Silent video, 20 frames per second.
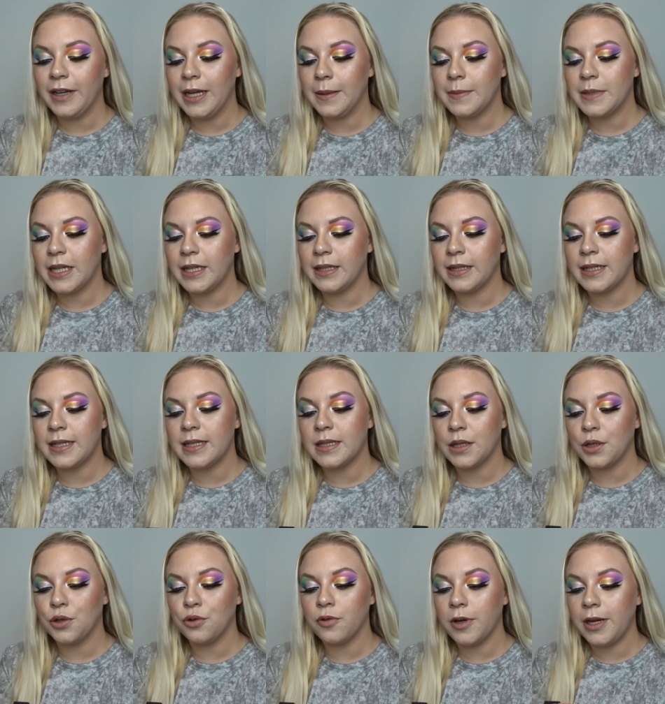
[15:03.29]
lipstick this is
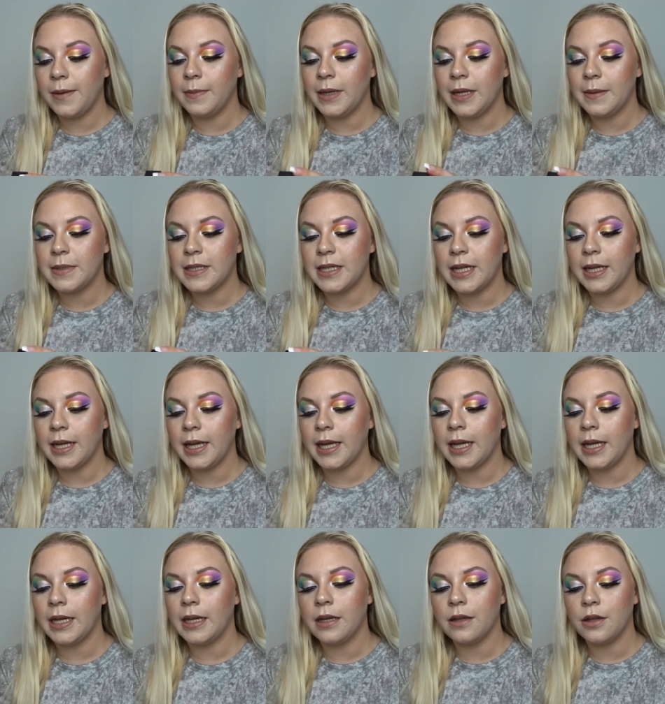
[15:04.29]
a cream lipstick
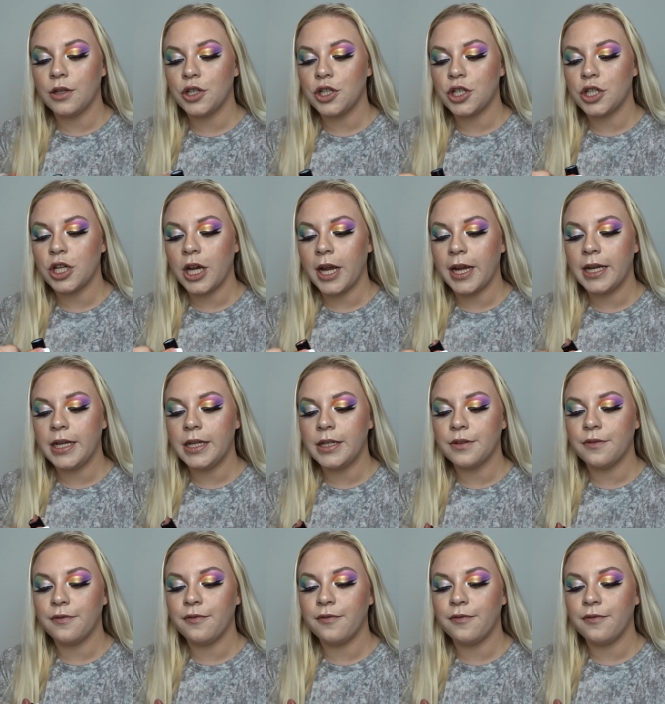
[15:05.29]
in the shade